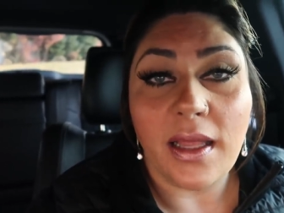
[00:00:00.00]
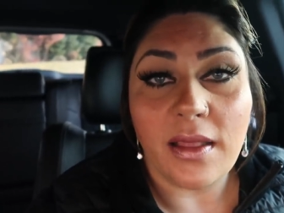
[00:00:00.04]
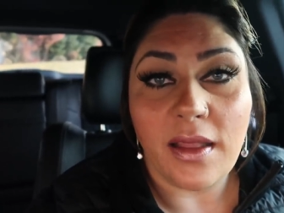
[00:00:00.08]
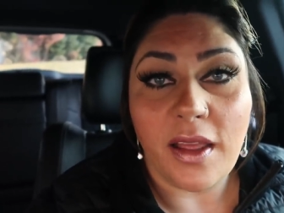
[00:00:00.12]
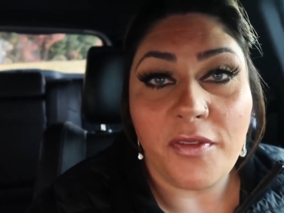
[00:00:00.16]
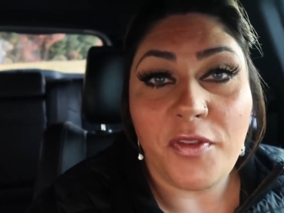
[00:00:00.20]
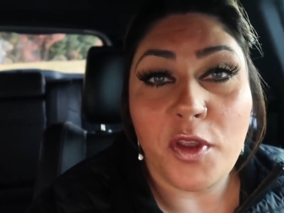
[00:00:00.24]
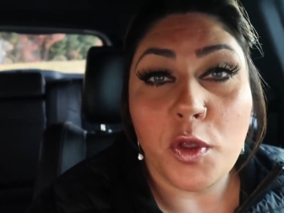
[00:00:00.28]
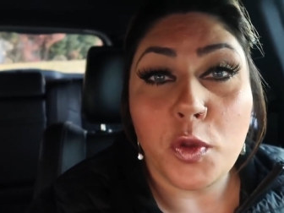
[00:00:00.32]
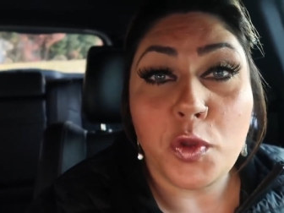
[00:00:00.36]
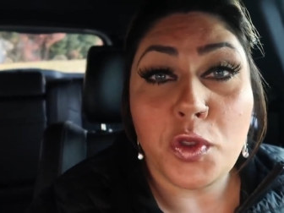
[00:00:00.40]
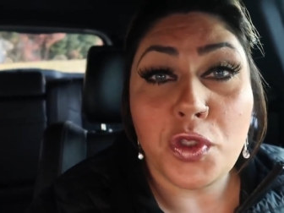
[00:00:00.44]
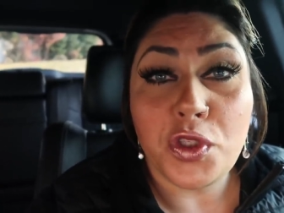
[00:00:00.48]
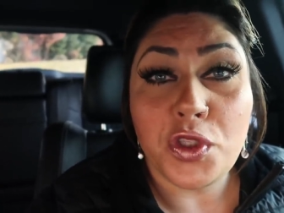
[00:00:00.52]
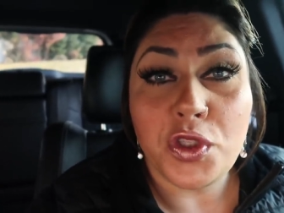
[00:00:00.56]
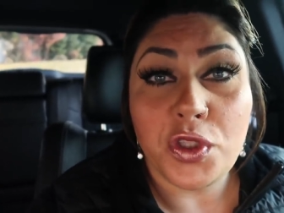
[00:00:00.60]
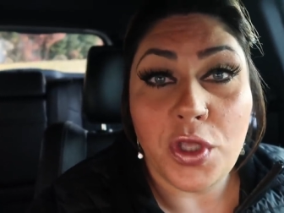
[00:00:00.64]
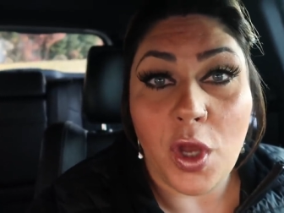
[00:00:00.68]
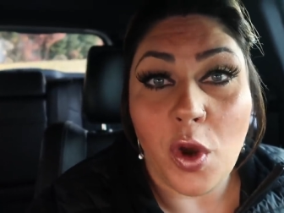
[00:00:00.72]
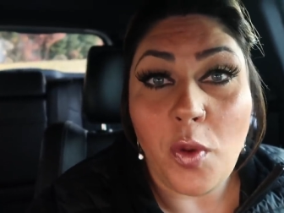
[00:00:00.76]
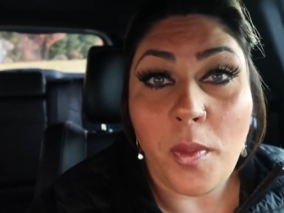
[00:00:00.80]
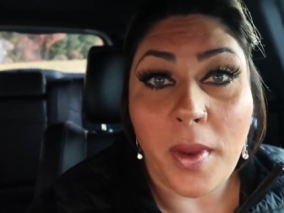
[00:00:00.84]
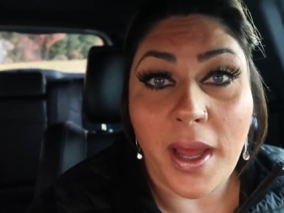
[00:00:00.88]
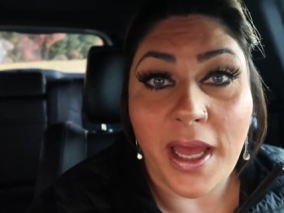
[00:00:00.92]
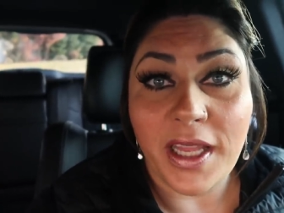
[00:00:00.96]
I love you
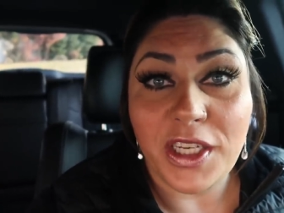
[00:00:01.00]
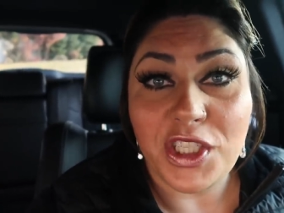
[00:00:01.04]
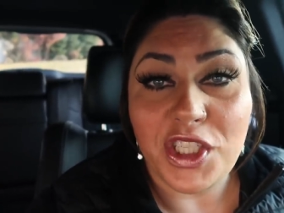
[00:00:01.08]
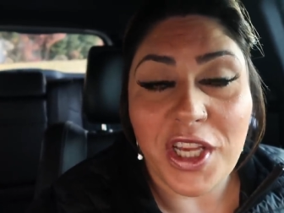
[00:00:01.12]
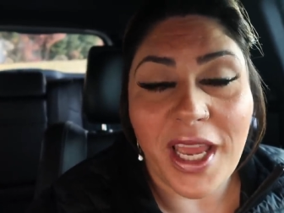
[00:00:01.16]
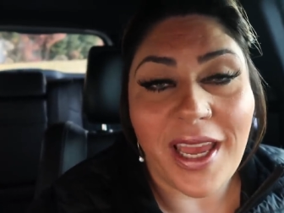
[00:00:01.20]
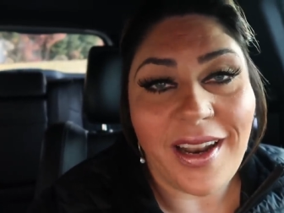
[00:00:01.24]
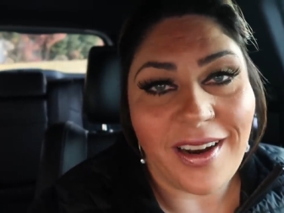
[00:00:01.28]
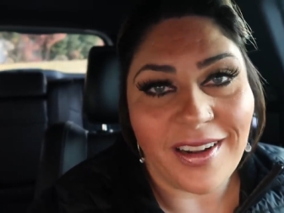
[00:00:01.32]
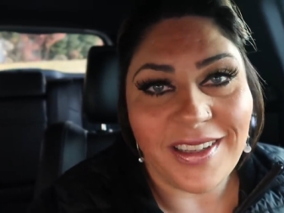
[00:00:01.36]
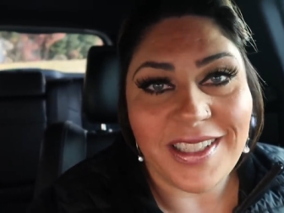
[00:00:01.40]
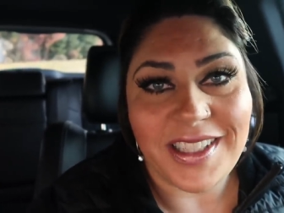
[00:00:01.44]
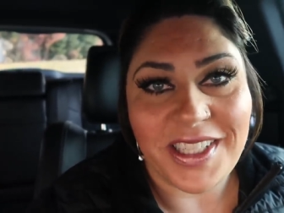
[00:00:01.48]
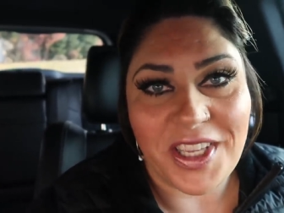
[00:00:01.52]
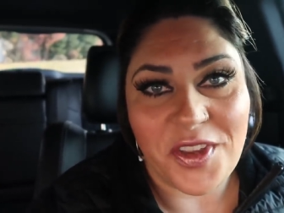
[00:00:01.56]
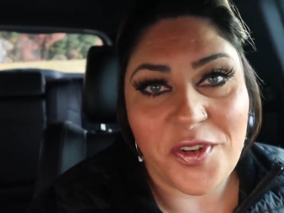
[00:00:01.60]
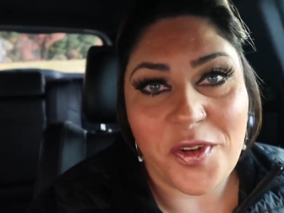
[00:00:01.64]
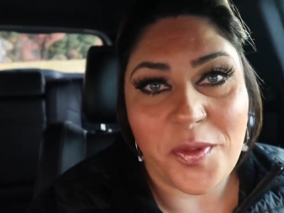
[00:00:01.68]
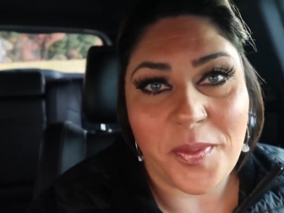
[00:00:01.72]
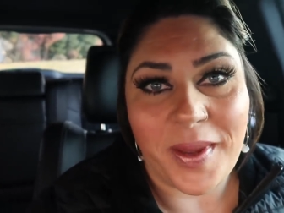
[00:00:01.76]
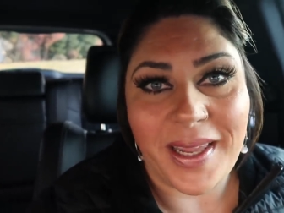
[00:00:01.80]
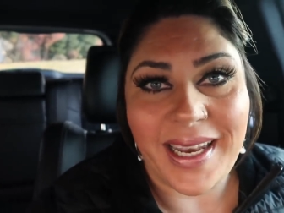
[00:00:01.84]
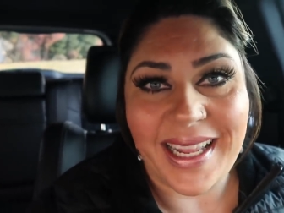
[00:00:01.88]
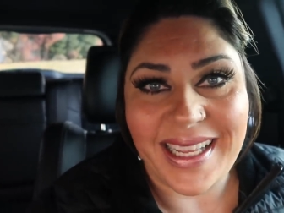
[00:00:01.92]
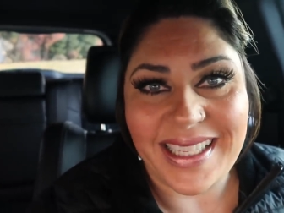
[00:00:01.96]
so much and I'll see
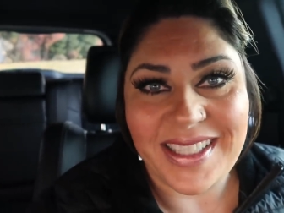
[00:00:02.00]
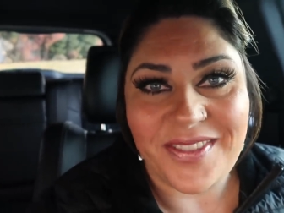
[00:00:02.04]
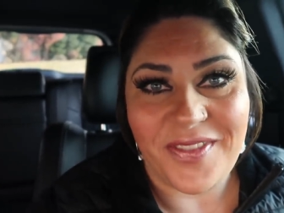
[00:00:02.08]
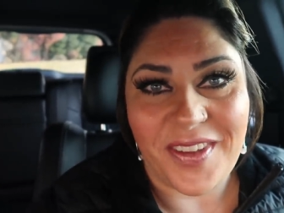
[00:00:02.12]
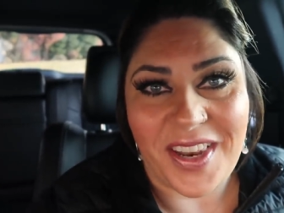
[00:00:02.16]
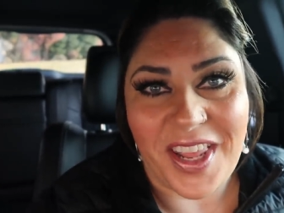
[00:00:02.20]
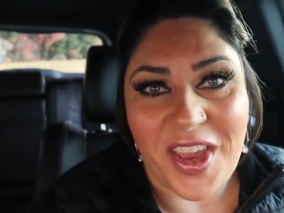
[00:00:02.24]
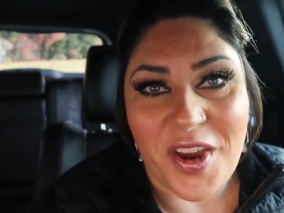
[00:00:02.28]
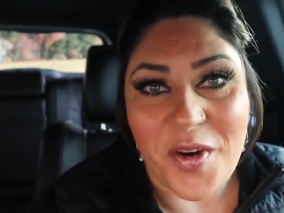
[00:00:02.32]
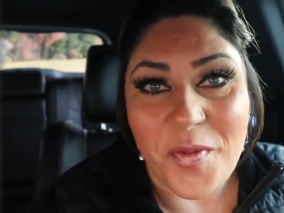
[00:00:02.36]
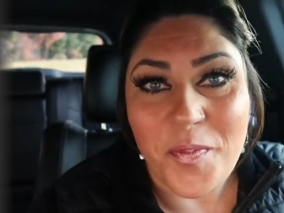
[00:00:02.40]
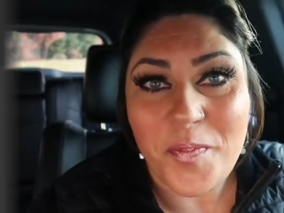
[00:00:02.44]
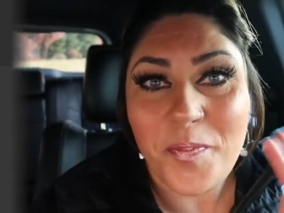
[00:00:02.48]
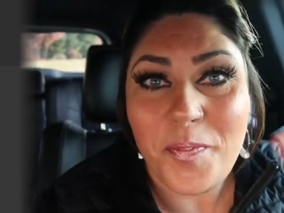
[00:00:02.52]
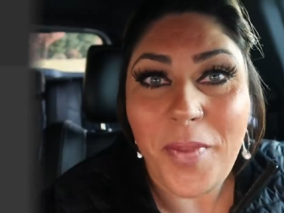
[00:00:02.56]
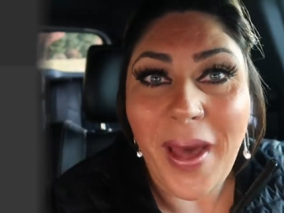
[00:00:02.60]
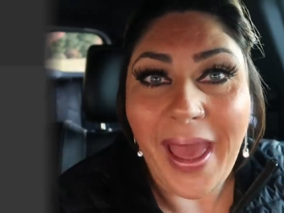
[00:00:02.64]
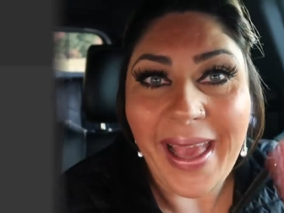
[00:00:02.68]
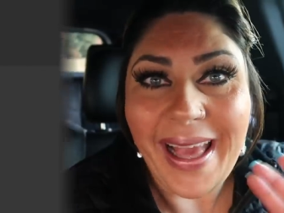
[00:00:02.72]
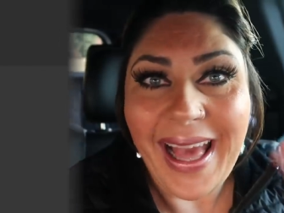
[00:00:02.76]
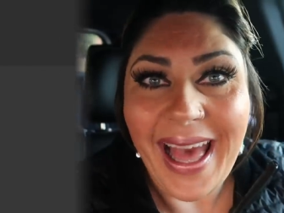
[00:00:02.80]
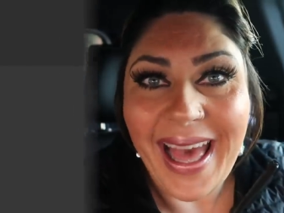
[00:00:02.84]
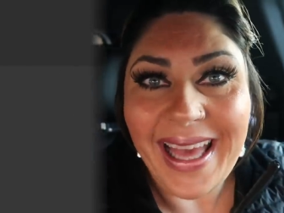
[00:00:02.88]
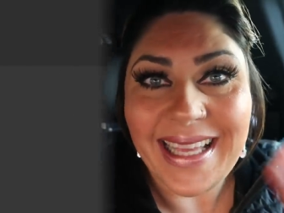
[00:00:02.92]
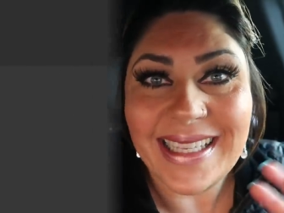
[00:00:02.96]
you in my next video.
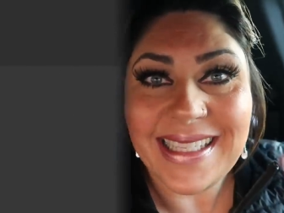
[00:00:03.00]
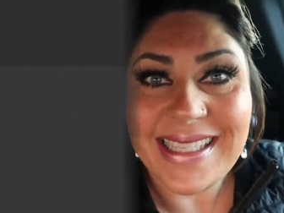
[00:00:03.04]
Bye